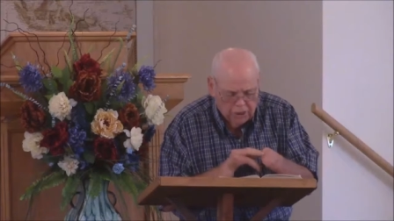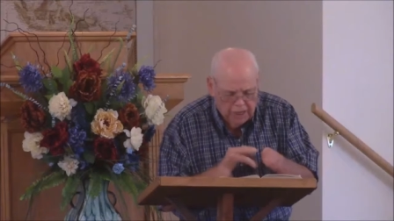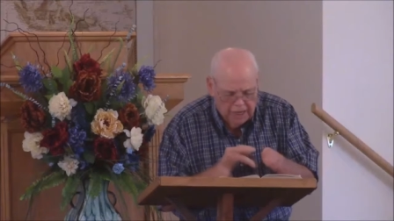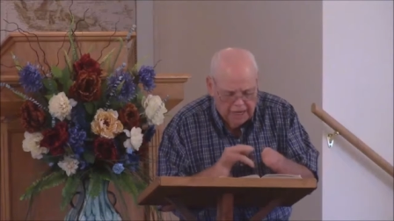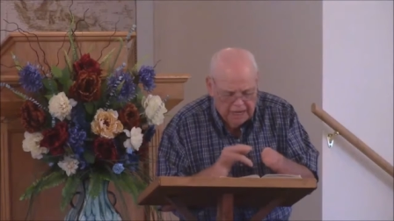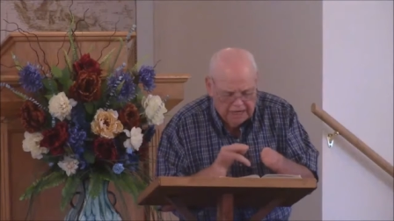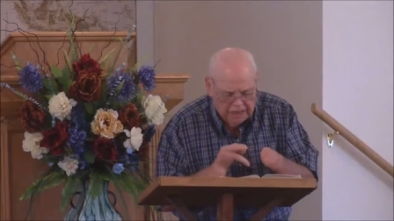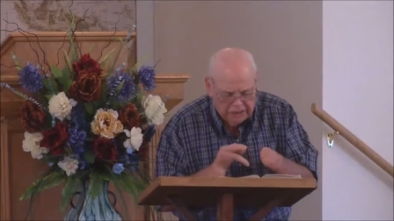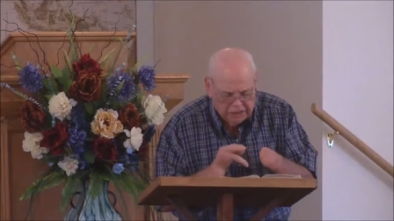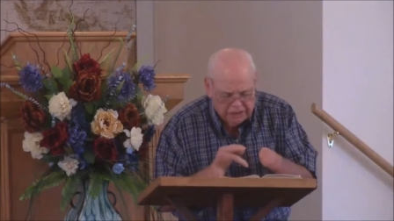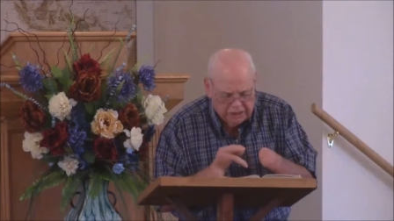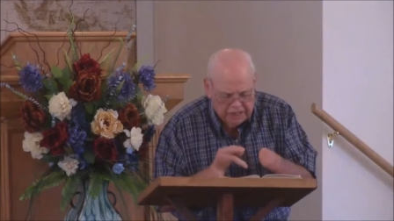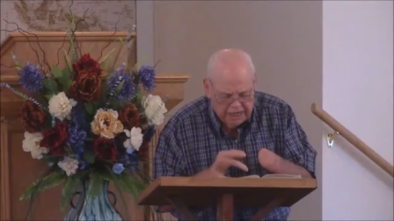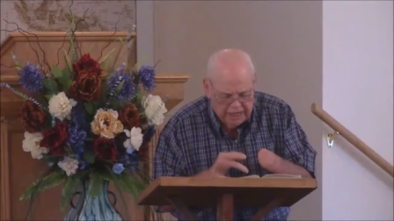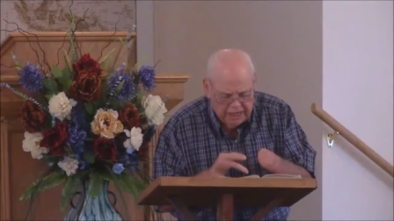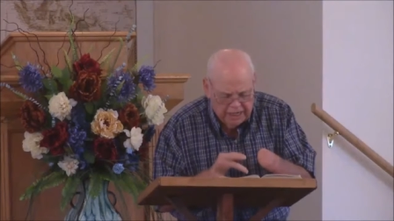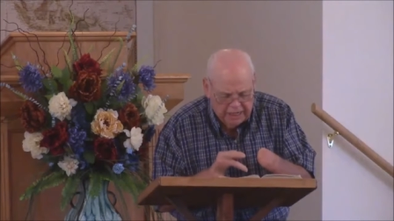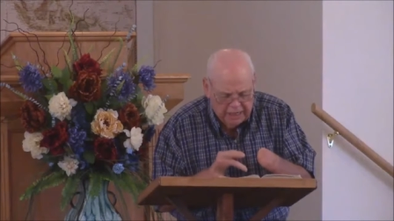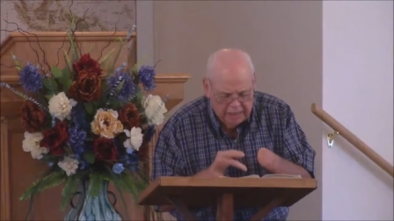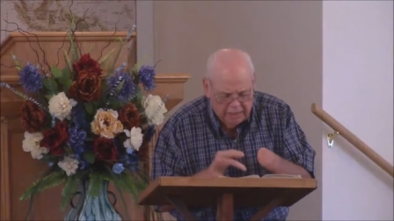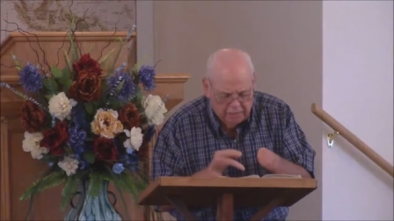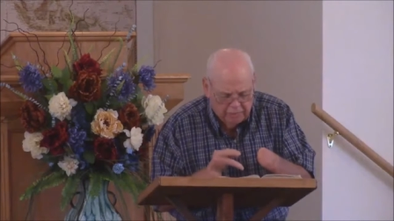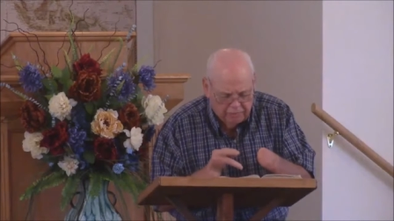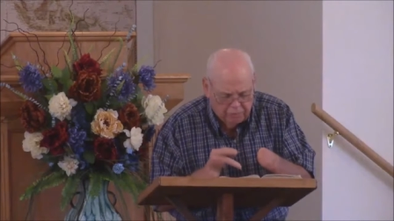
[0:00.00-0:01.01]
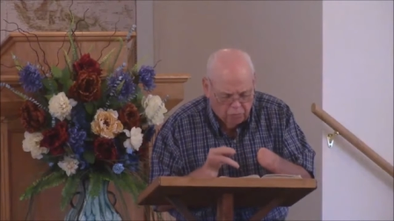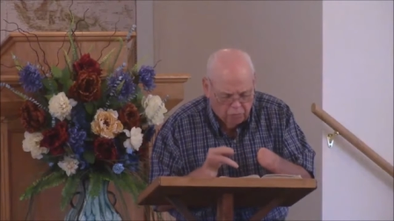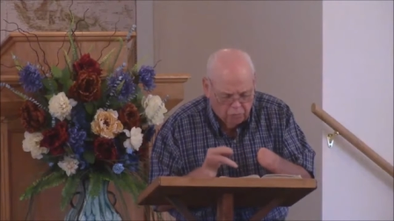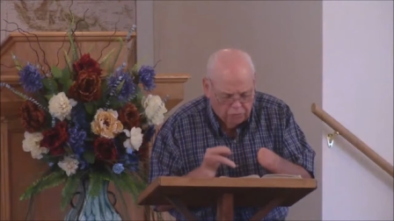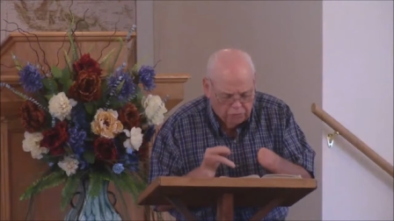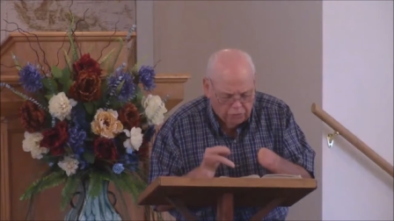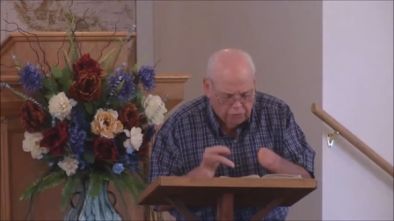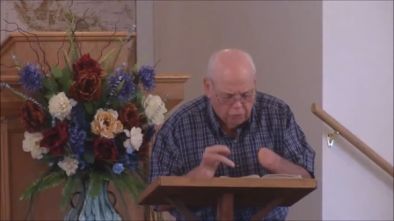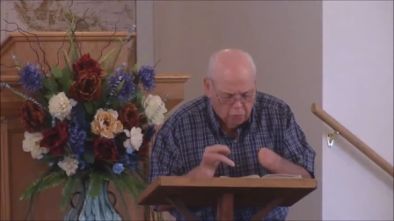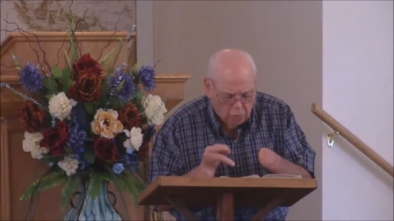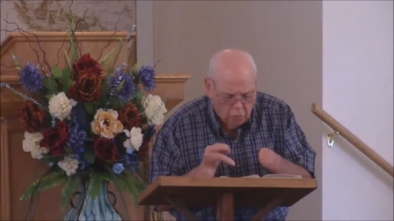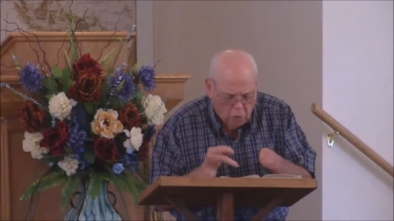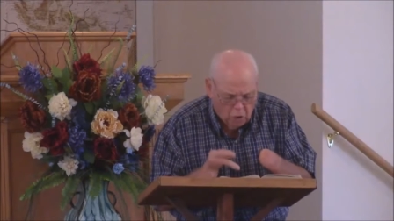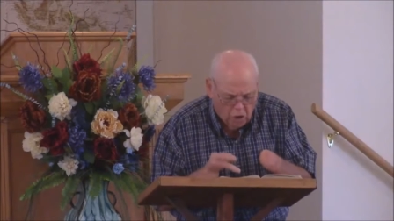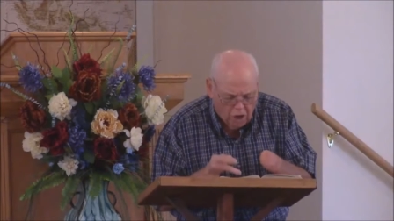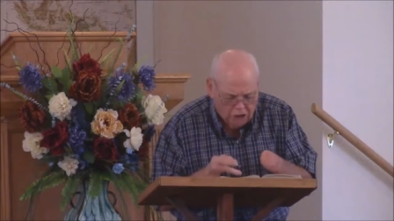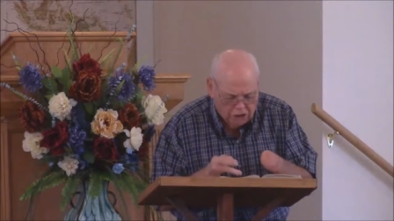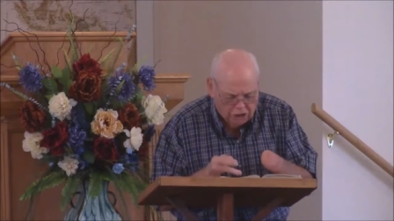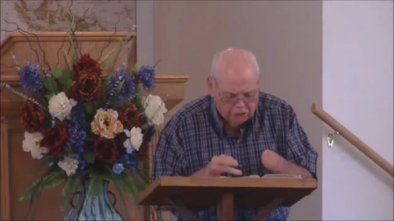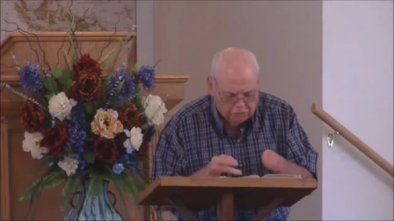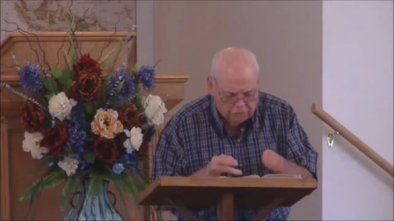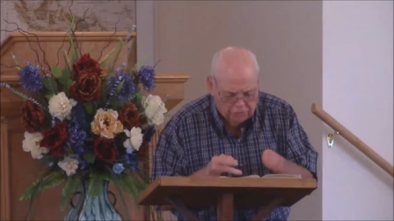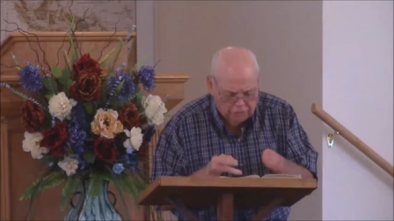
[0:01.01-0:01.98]
and set him for their
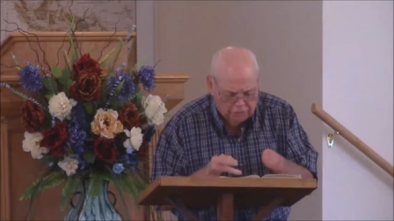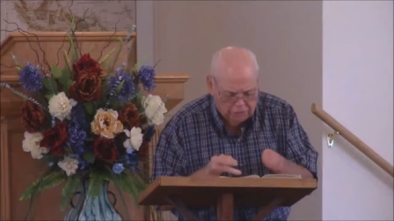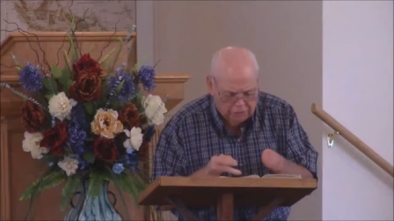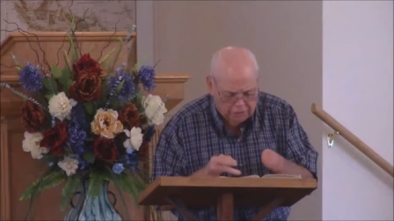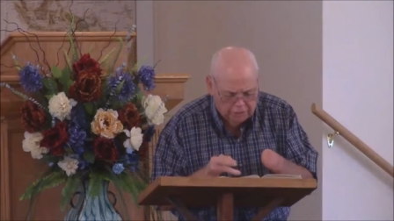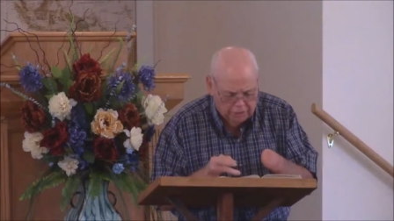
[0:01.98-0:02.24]
watchman,